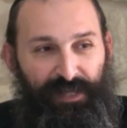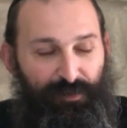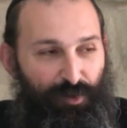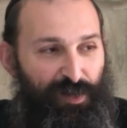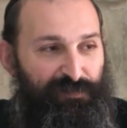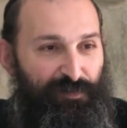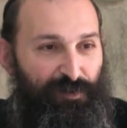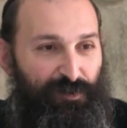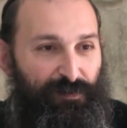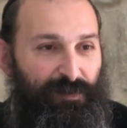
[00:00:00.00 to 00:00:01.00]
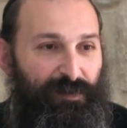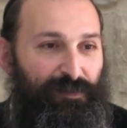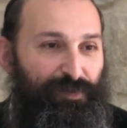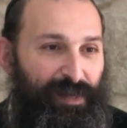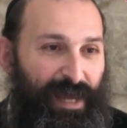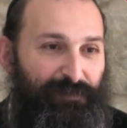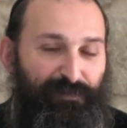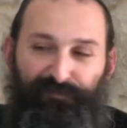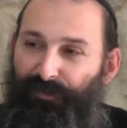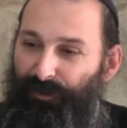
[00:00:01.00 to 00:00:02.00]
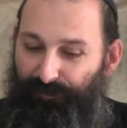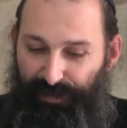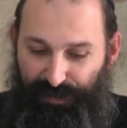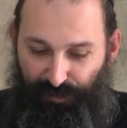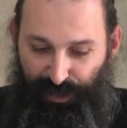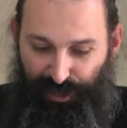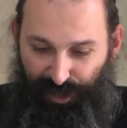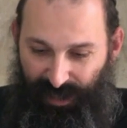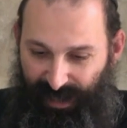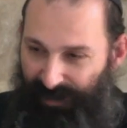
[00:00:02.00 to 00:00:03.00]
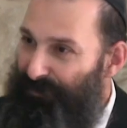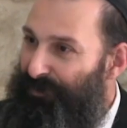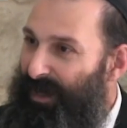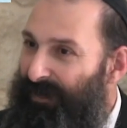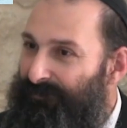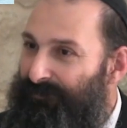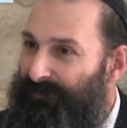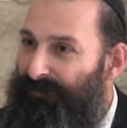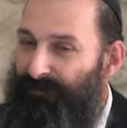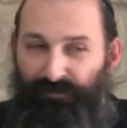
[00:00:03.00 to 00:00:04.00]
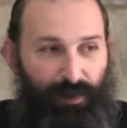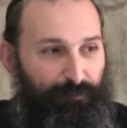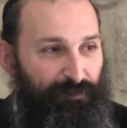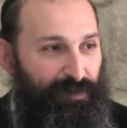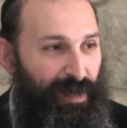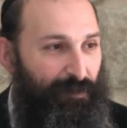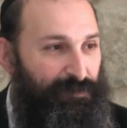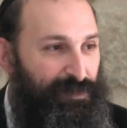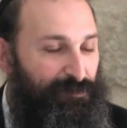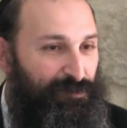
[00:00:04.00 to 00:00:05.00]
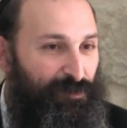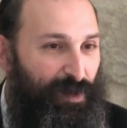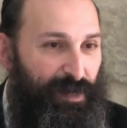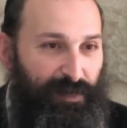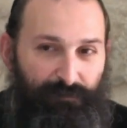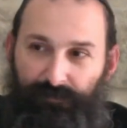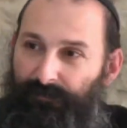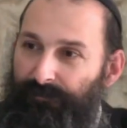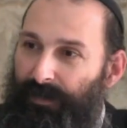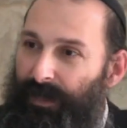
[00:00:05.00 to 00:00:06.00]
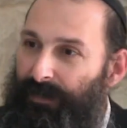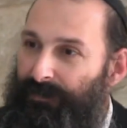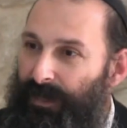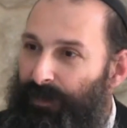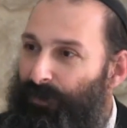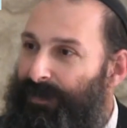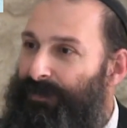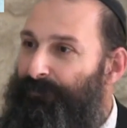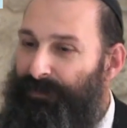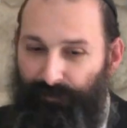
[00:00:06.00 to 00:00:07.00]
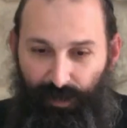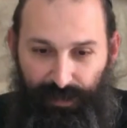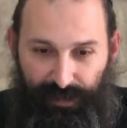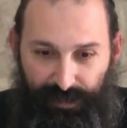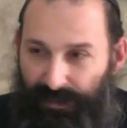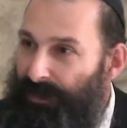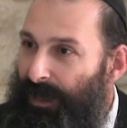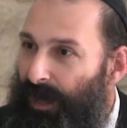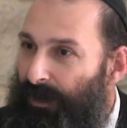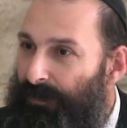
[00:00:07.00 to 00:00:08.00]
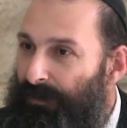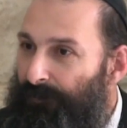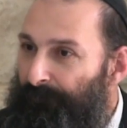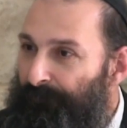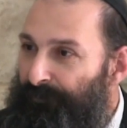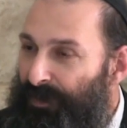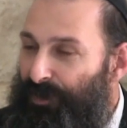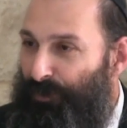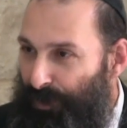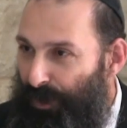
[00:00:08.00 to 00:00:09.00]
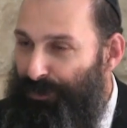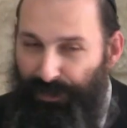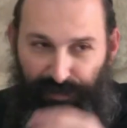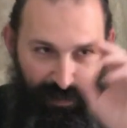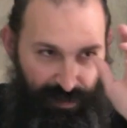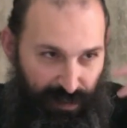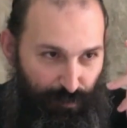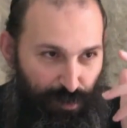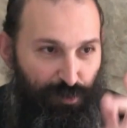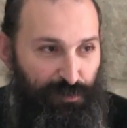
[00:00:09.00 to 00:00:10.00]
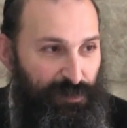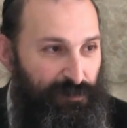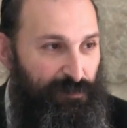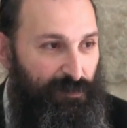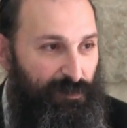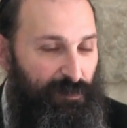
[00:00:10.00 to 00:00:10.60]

he works for her. The night before, they switch land, the tent. Hop, comes into the wedding. The next day he wakes up in the morning, he sees Leah. You would also think that he would lose it.